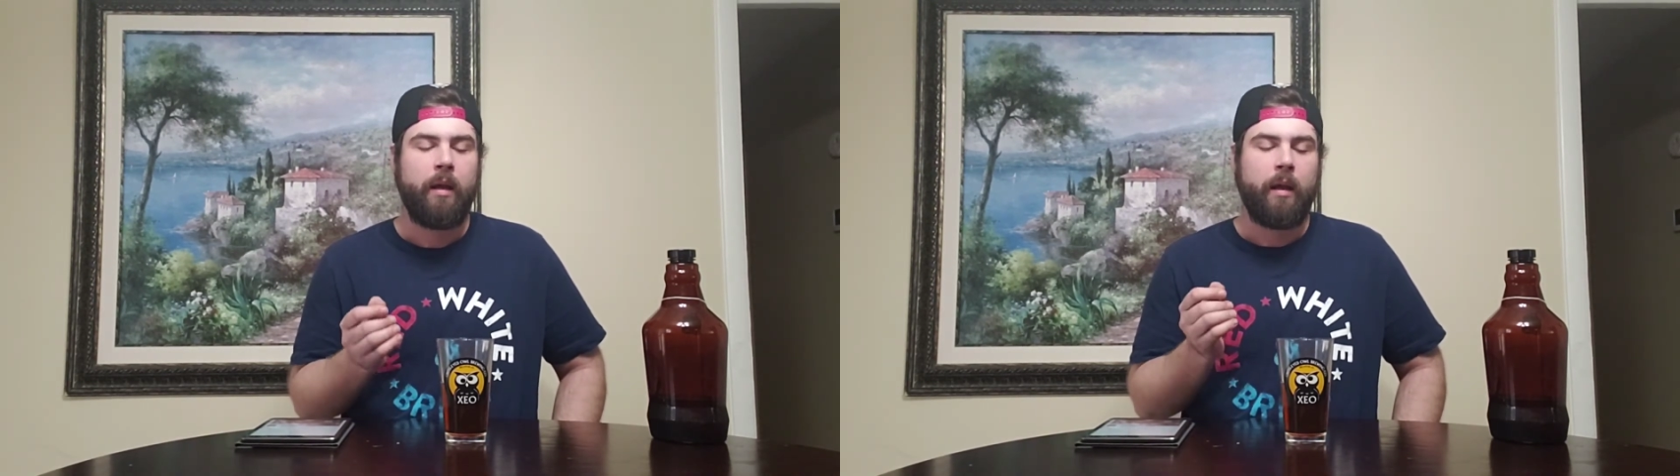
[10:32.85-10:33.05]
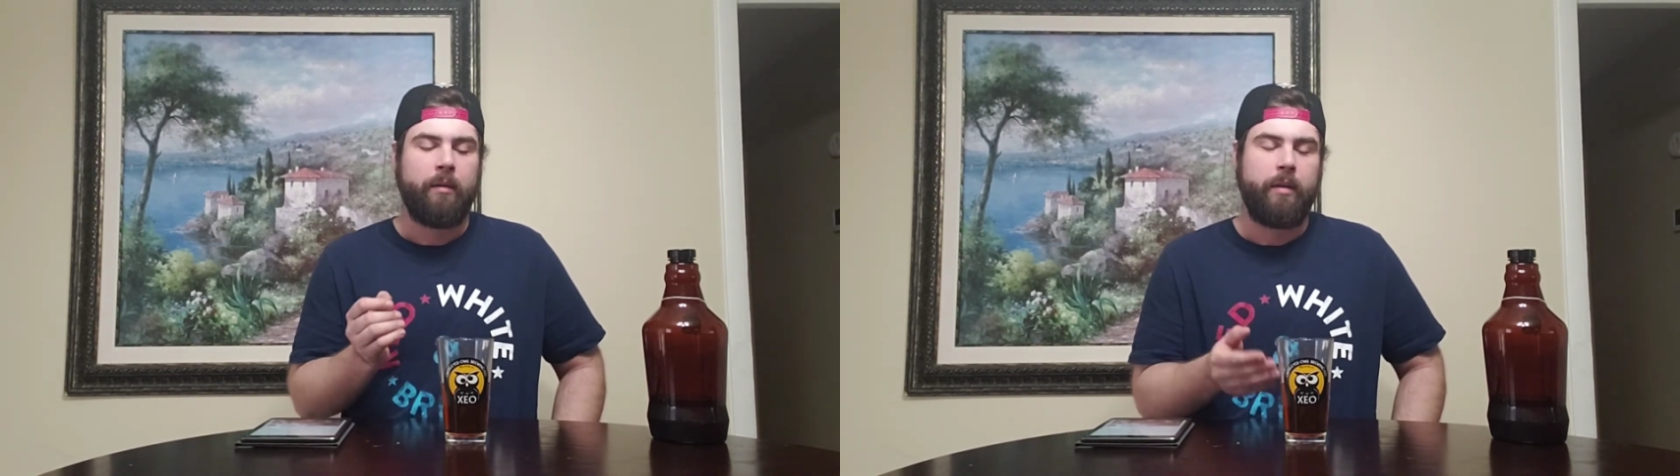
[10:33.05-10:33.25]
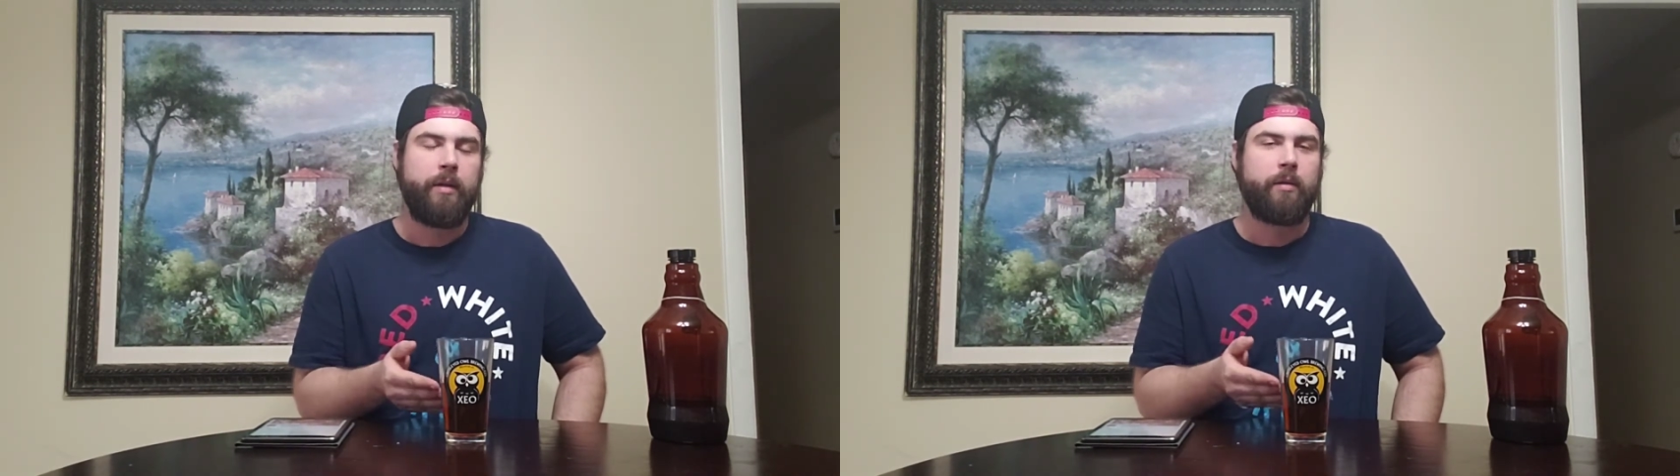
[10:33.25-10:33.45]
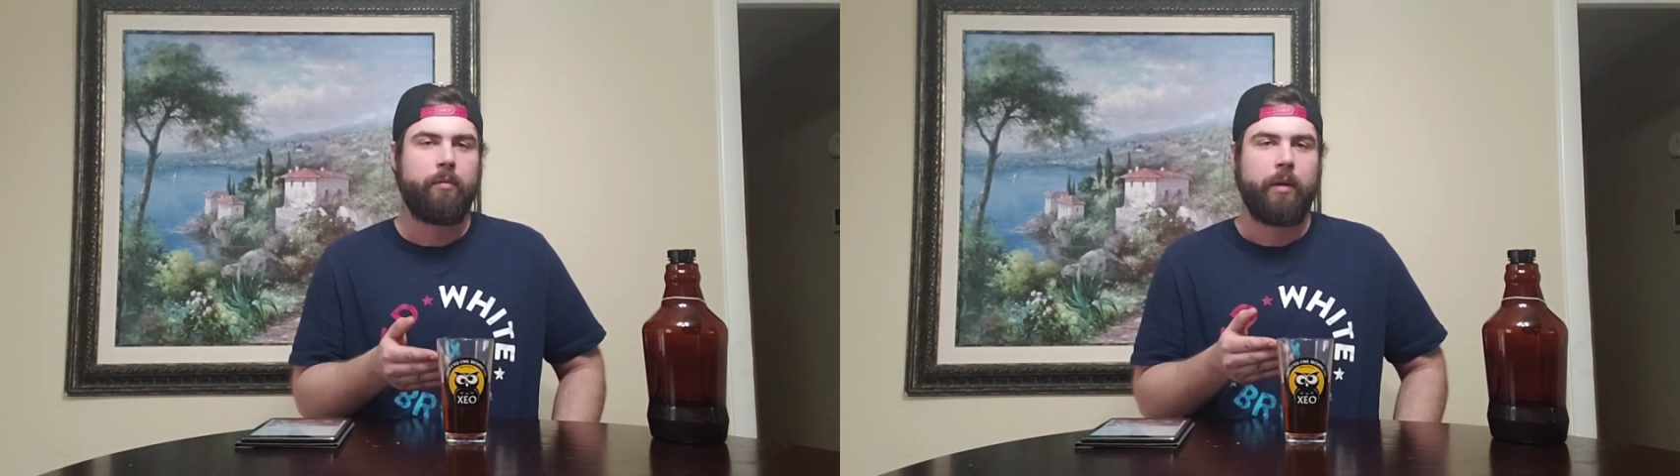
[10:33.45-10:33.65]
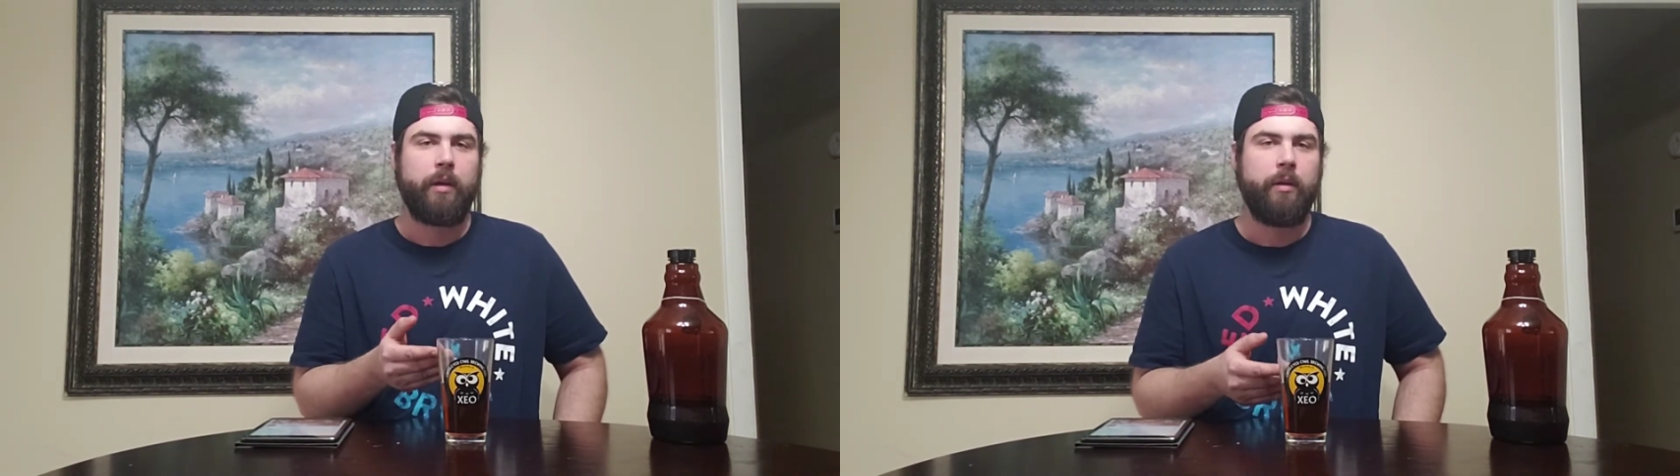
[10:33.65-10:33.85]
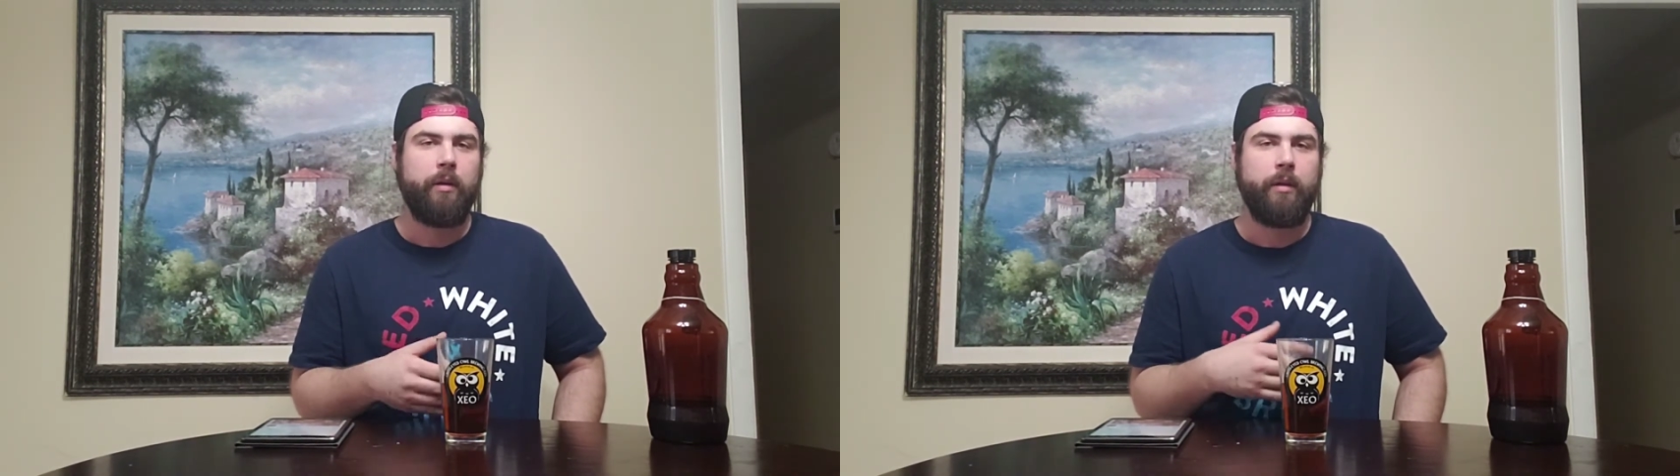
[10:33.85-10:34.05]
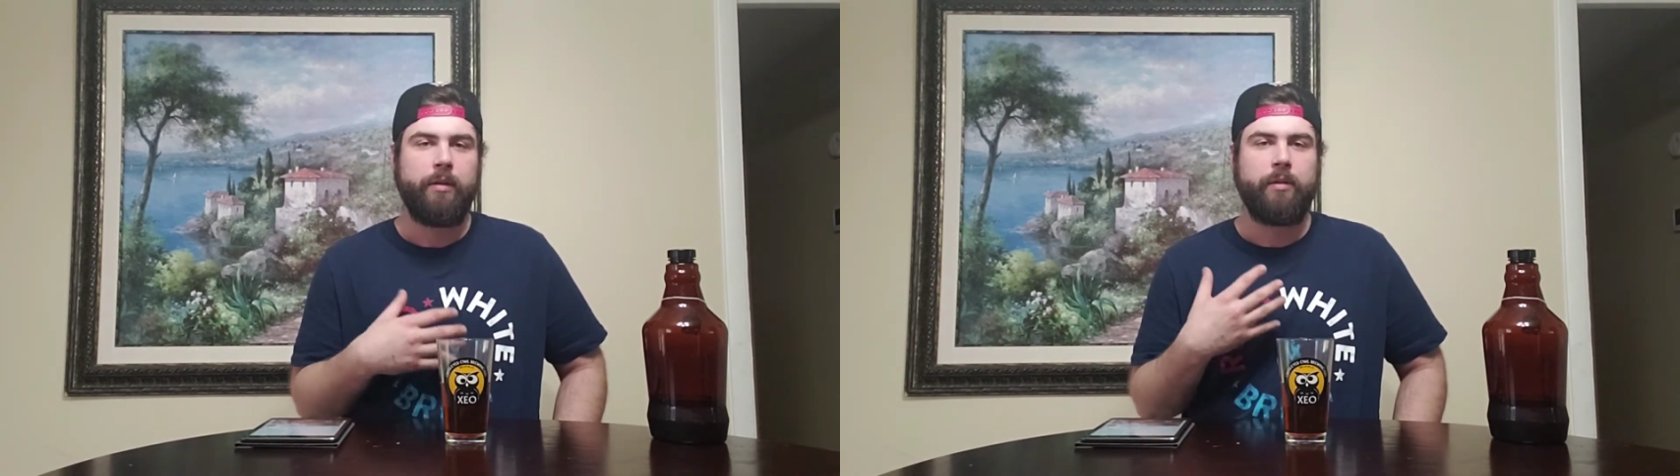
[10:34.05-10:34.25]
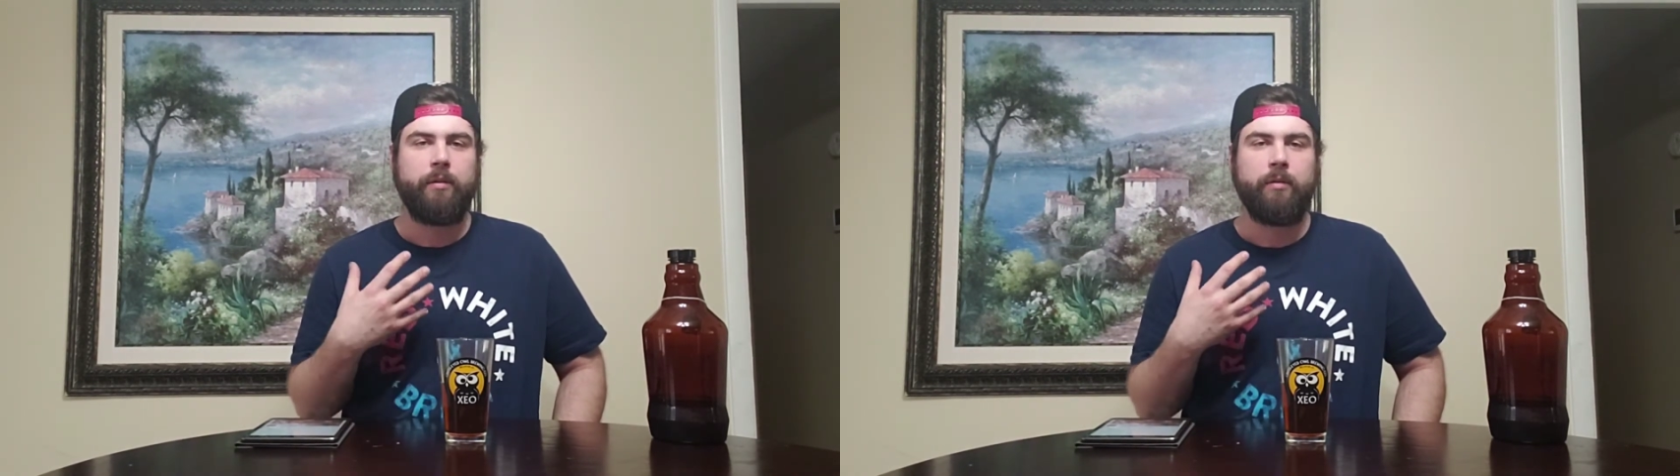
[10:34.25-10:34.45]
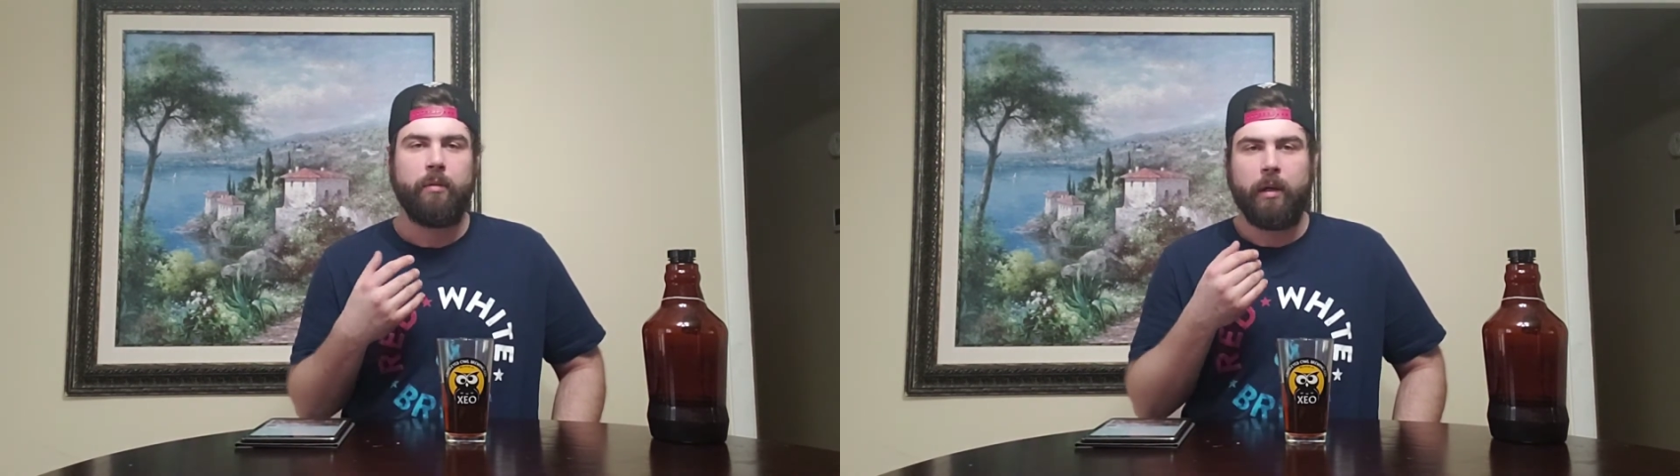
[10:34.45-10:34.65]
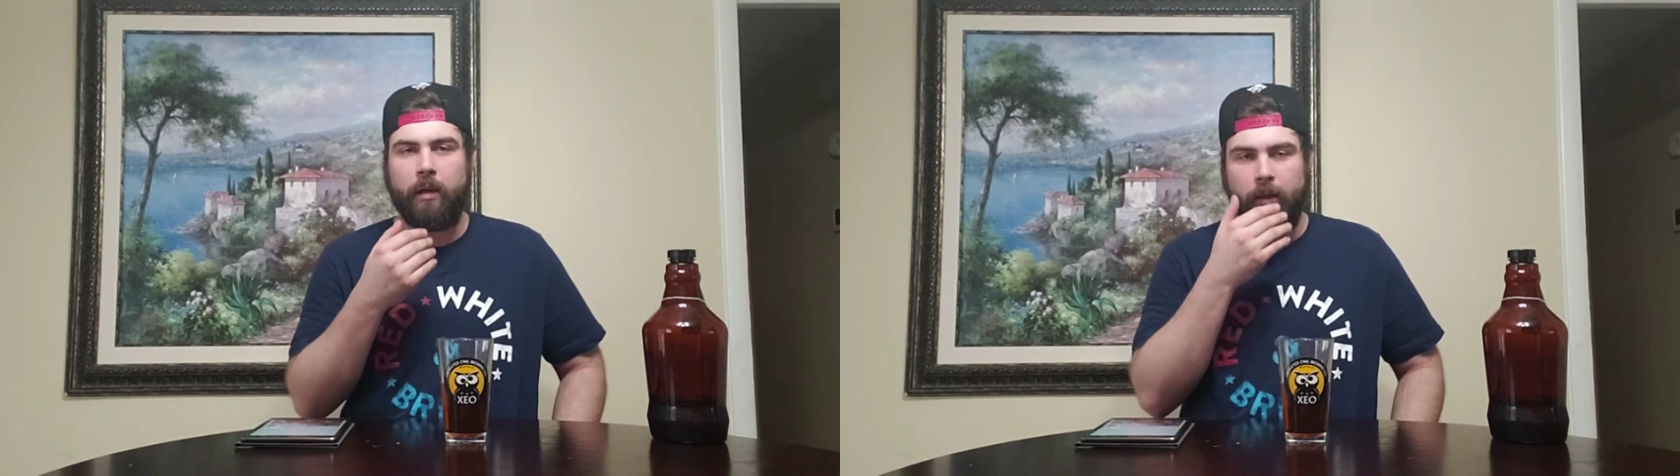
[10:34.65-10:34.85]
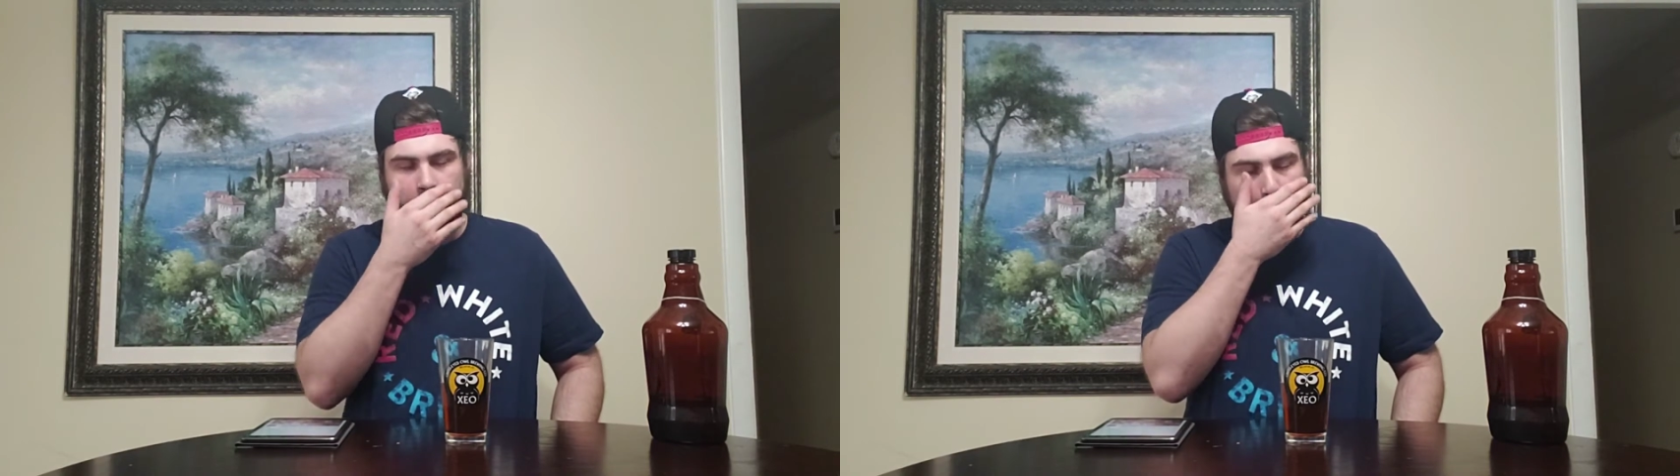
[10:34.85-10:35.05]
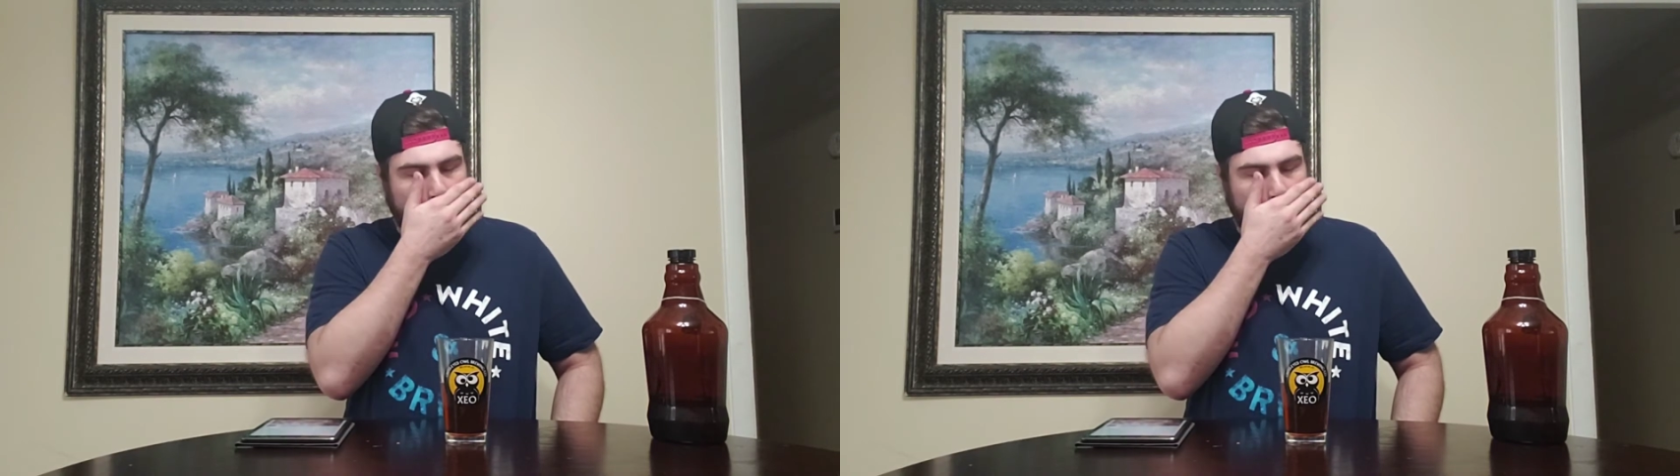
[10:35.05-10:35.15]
and these are really good to